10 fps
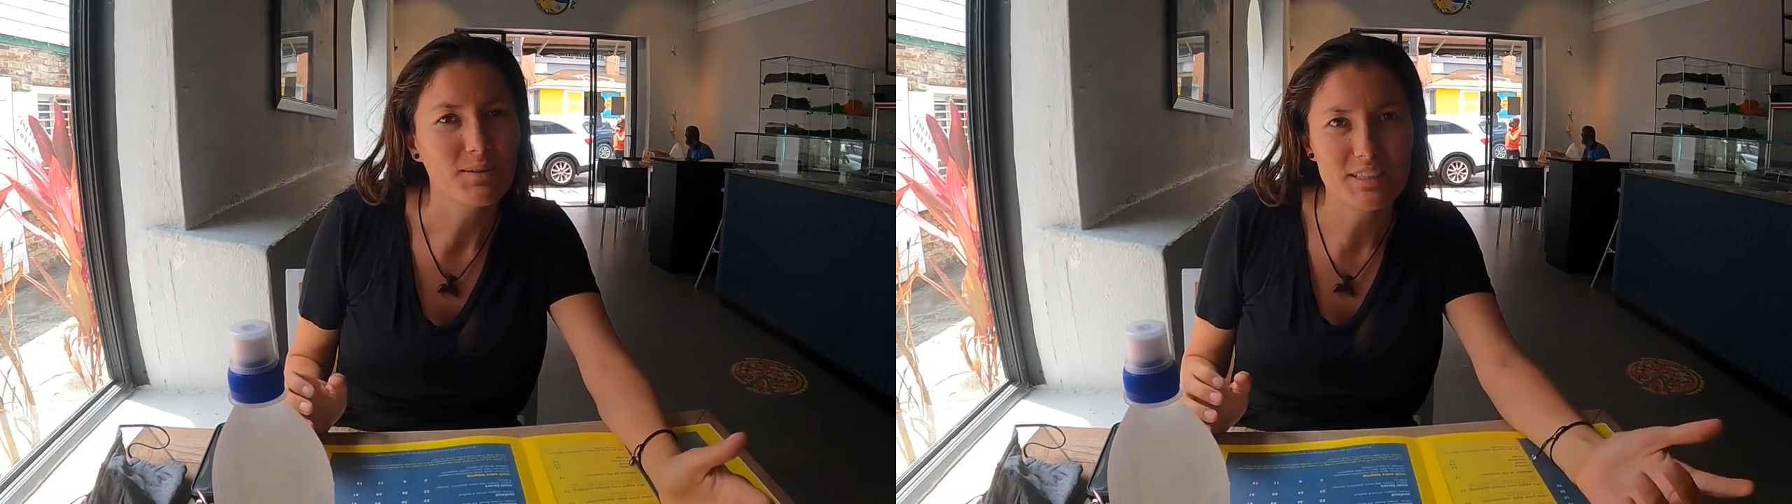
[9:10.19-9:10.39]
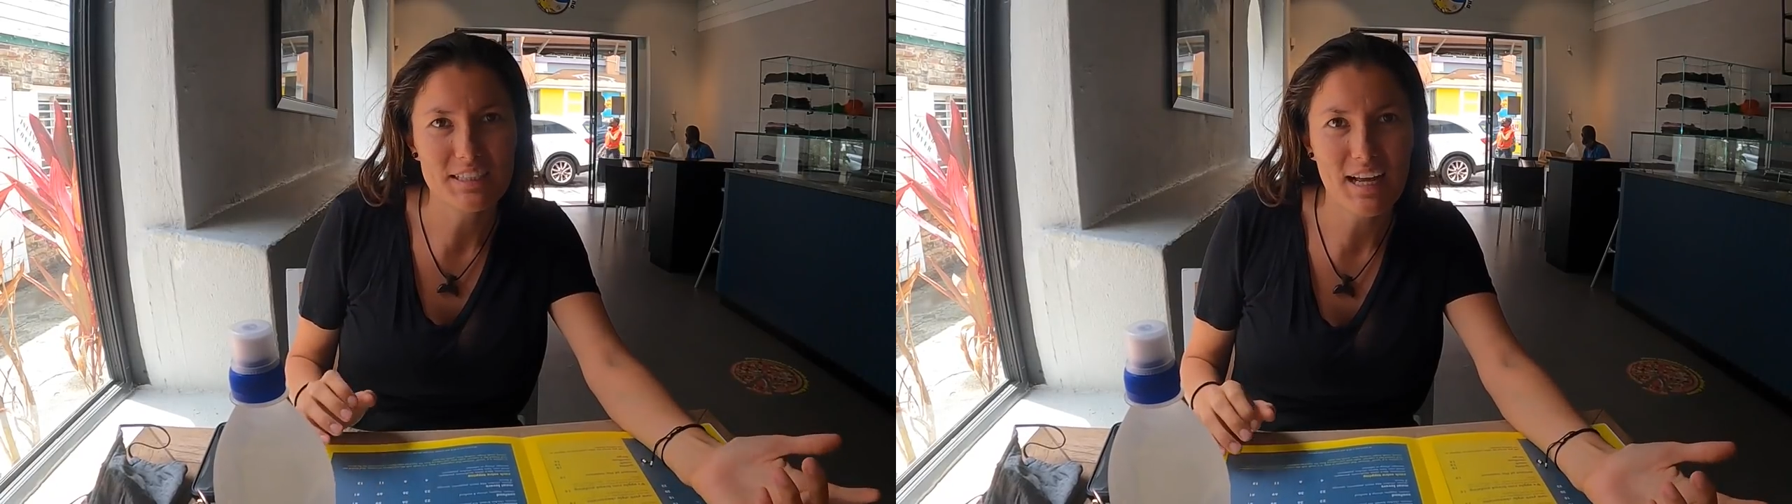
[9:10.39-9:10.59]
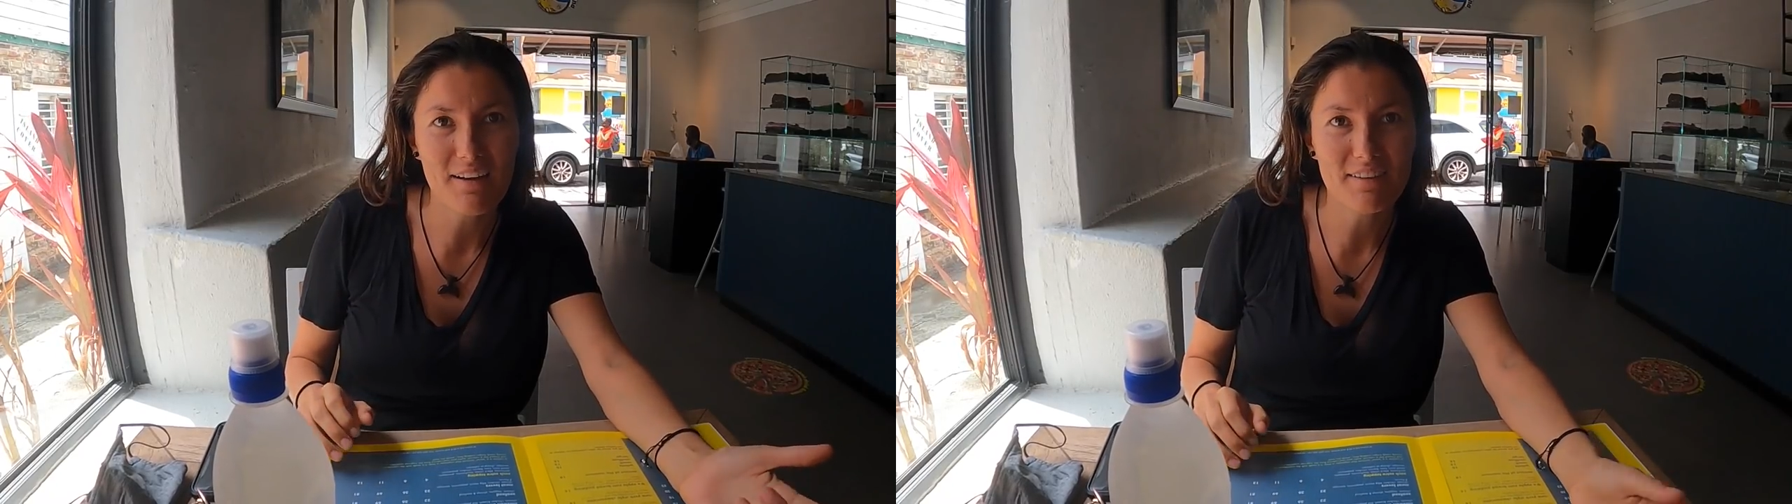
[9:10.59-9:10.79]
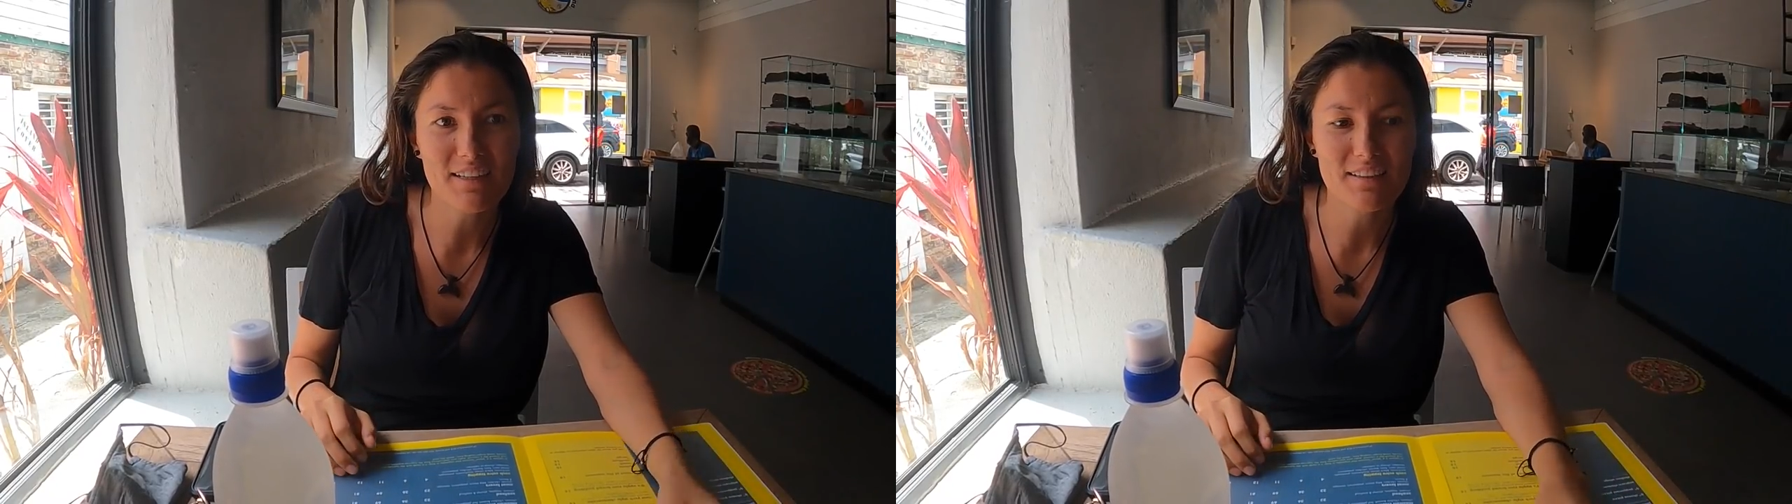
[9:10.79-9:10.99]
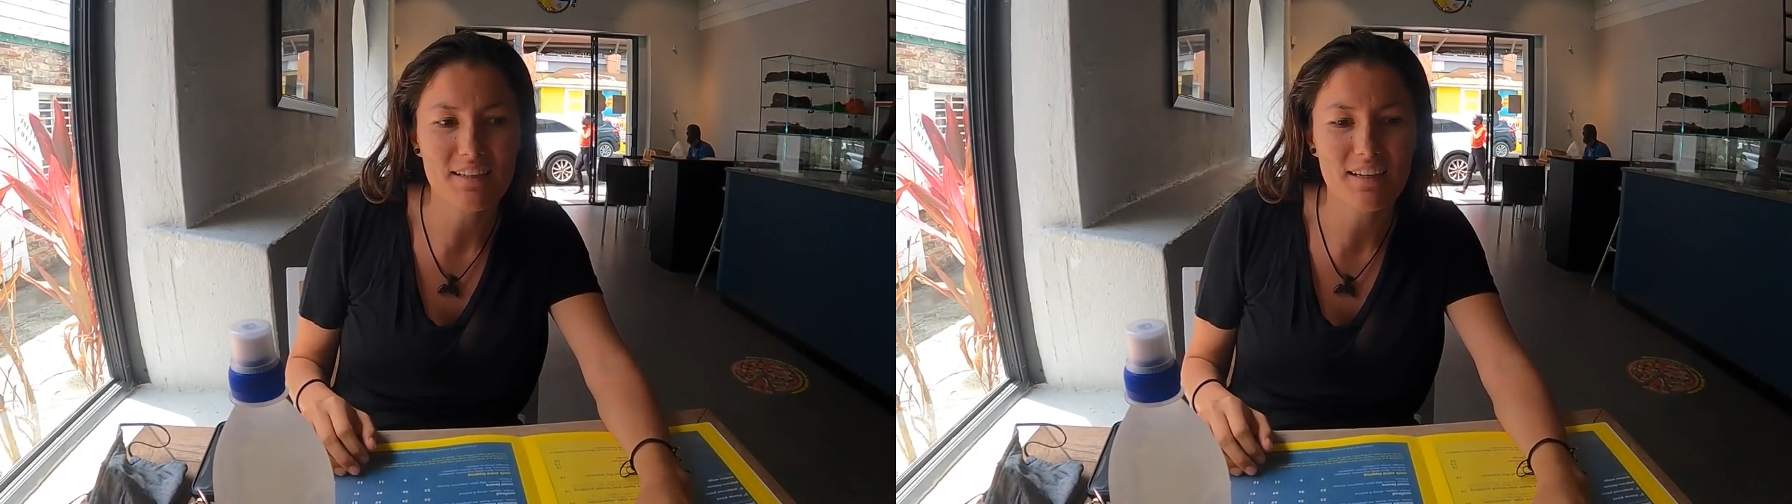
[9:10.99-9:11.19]
We didn't have
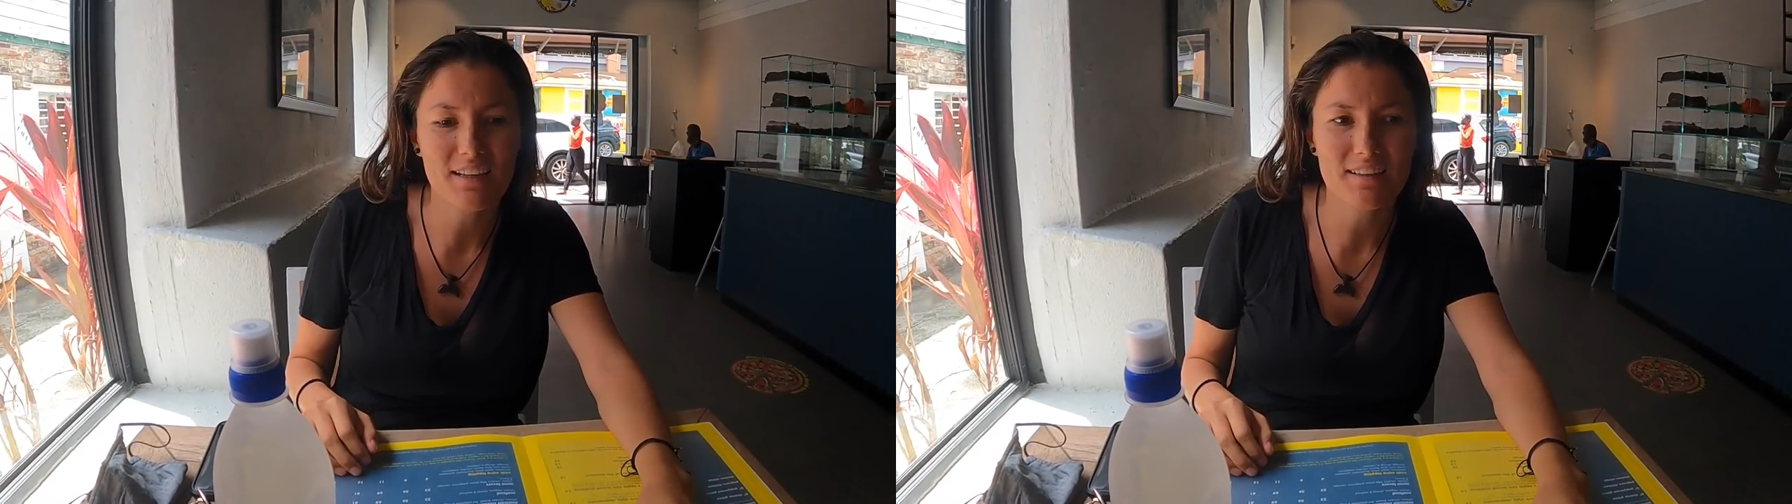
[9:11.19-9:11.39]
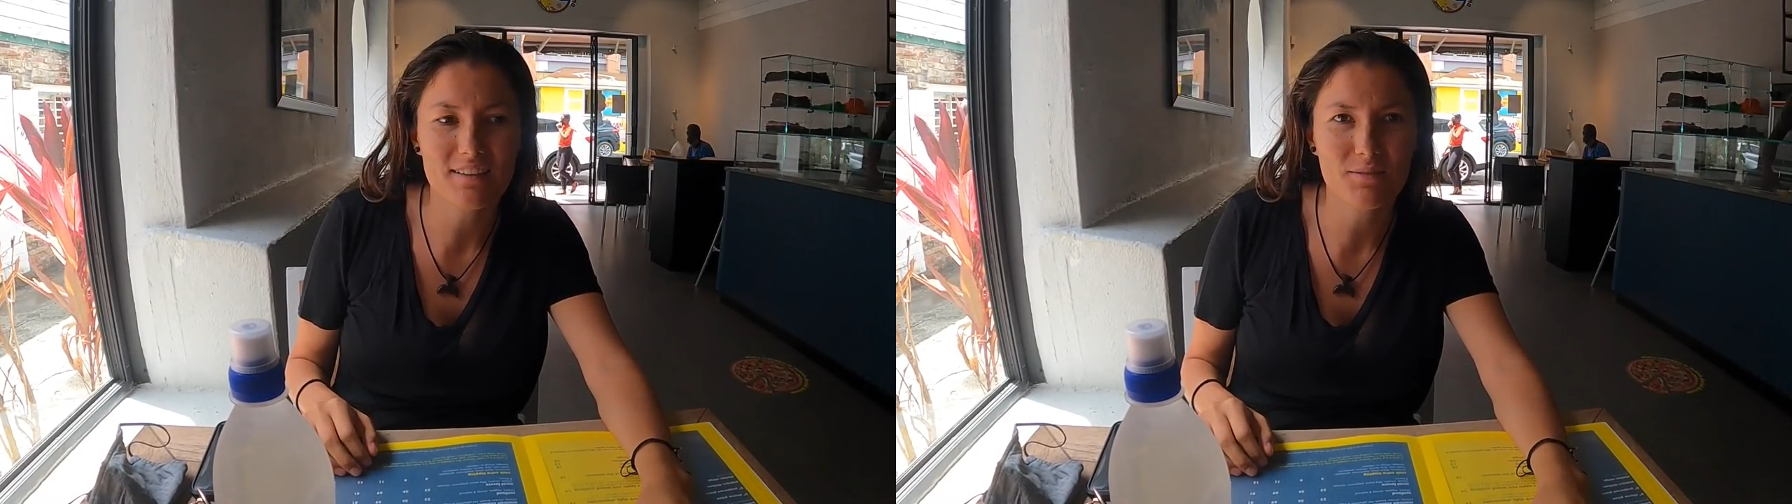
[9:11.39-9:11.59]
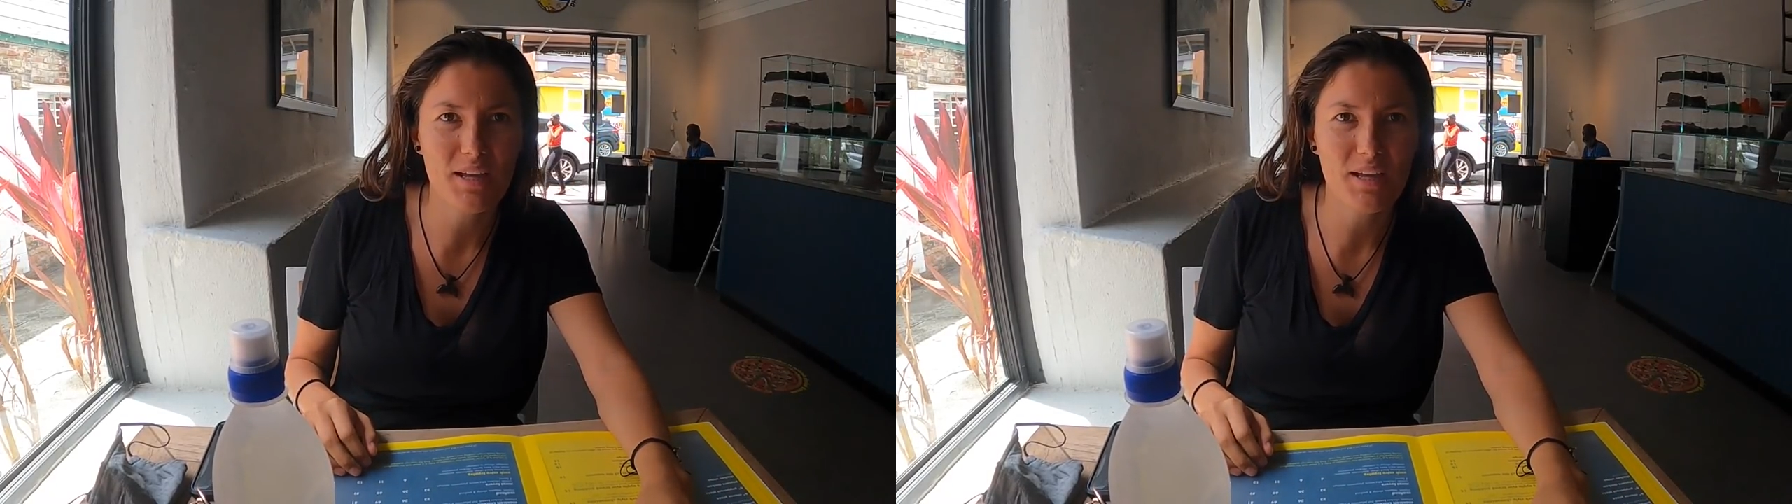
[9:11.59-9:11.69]
anything and